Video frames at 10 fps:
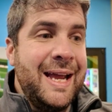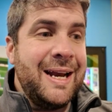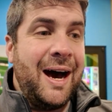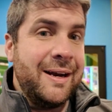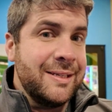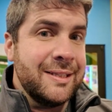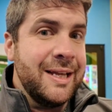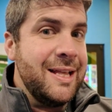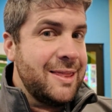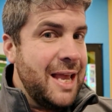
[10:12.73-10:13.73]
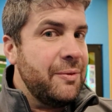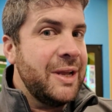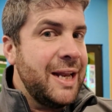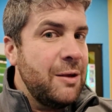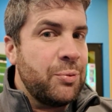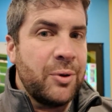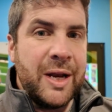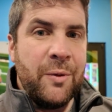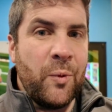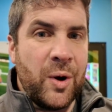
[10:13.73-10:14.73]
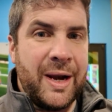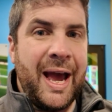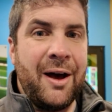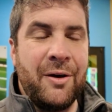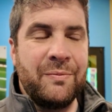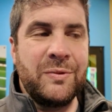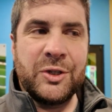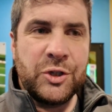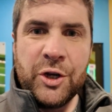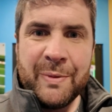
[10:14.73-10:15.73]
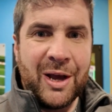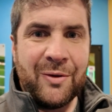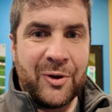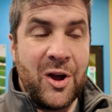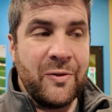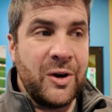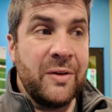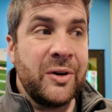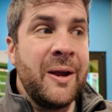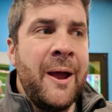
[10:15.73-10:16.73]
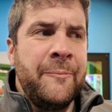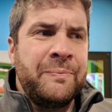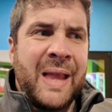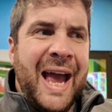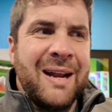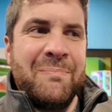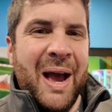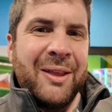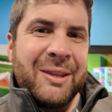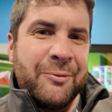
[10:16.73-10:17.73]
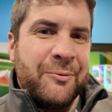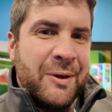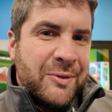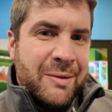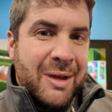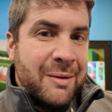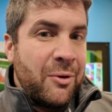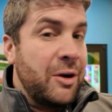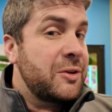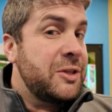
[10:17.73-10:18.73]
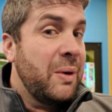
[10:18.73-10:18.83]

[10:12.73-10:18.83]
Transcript: And honestly, they were getting pretty worn out just tubing over and over and over at about the 50-minute mark.